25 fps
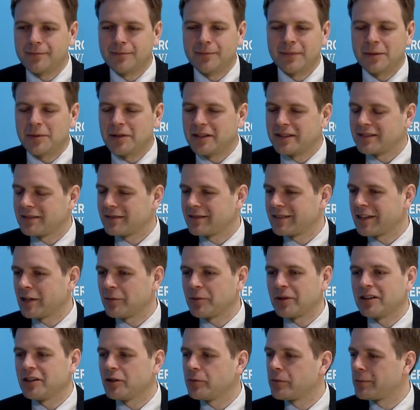Maybe tell
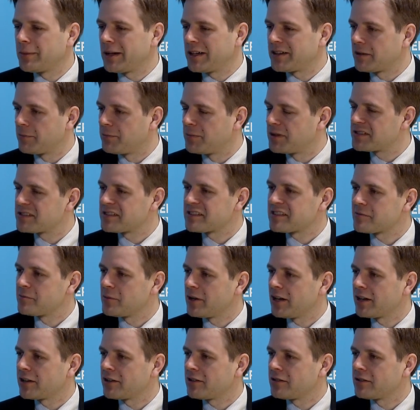me a little bit about the business
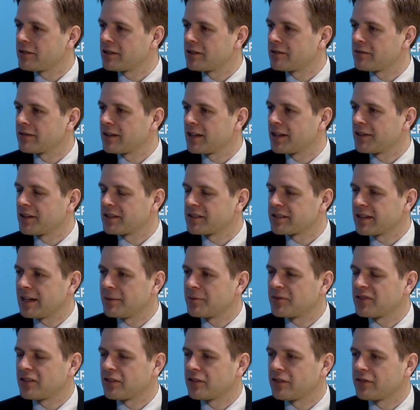model and the
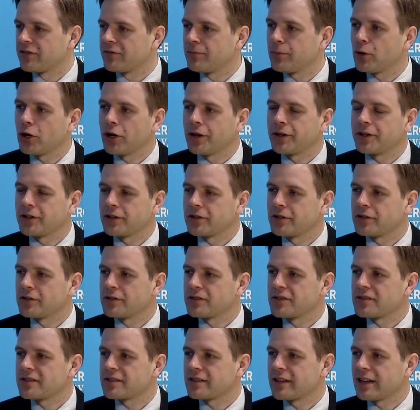types of
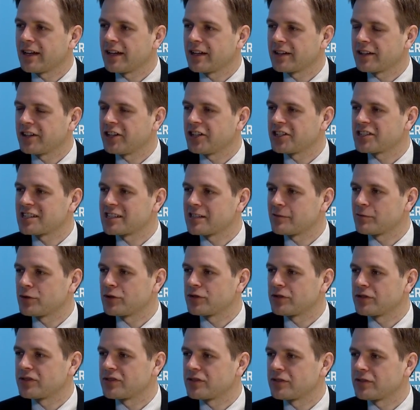partners and
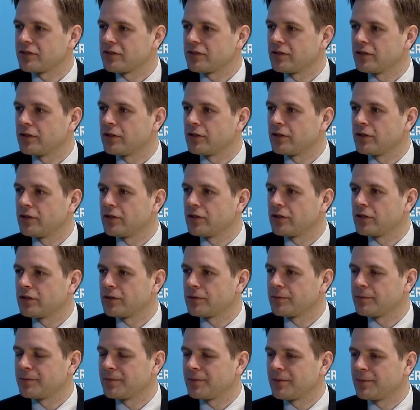customers
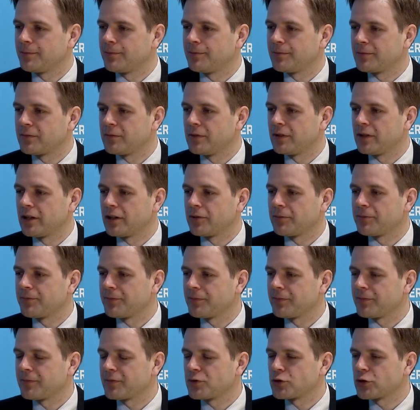you're
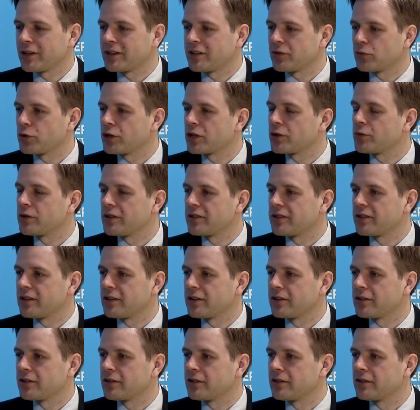trying to work with
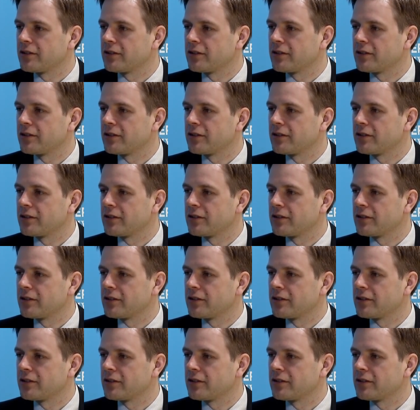here.